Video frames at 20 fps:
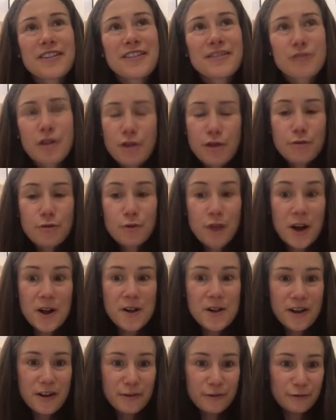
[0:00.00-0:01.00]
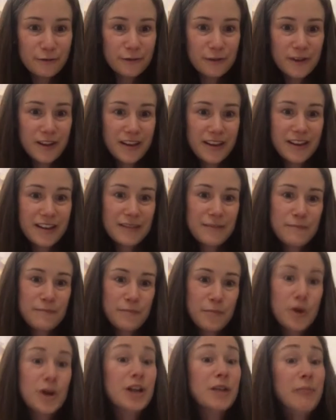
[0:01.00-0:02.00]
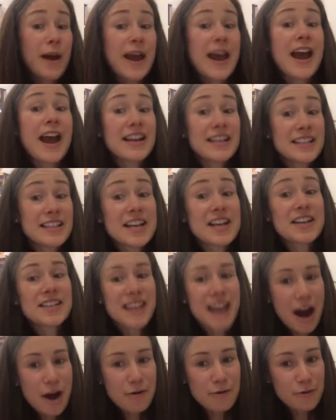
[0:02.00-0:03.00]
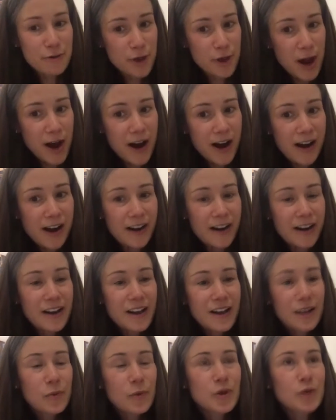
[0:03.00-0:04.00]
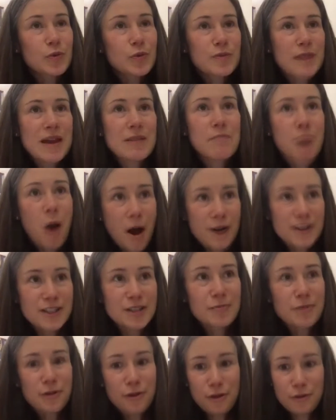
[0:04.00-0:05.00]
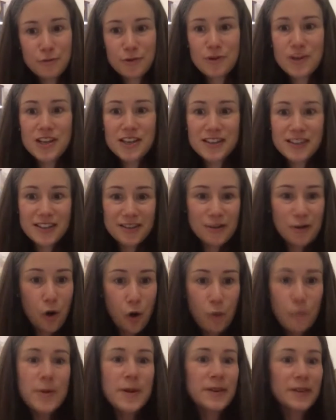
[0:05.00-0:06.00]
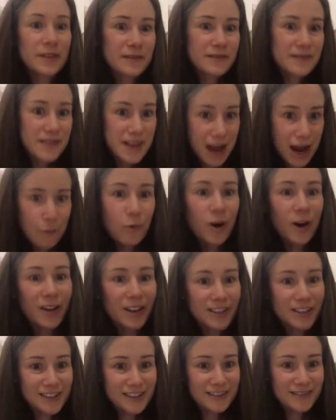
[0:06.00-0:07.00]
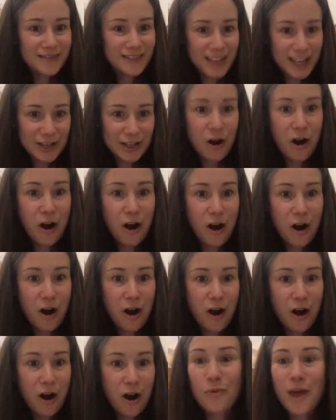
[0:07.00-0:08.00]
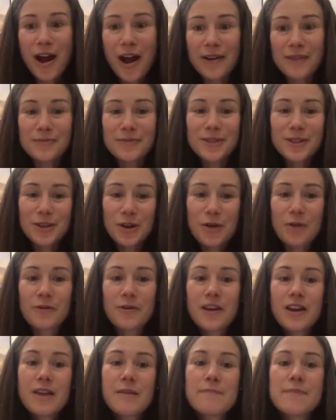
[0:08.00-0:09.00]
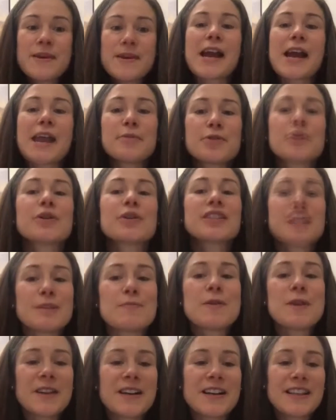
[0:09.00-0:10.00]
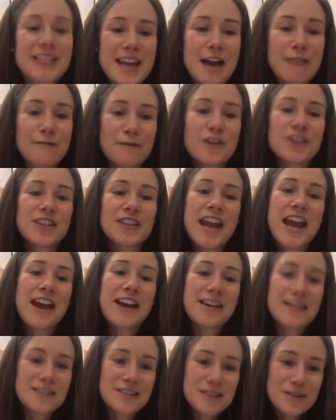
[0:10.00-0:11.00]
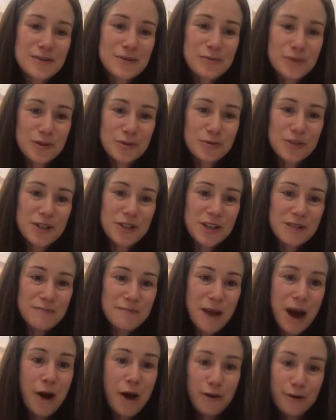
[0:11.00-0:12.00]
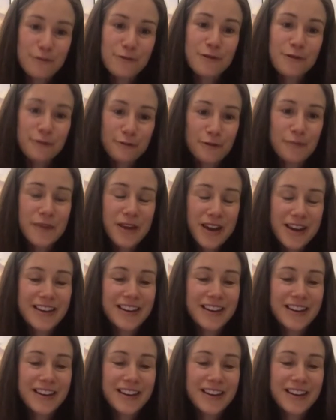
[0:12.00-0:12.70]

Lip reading: thrill of putting my ideas out there, which was made possible through these open networked technologies on the web. So being able to experience that firsthand was really powerful for me.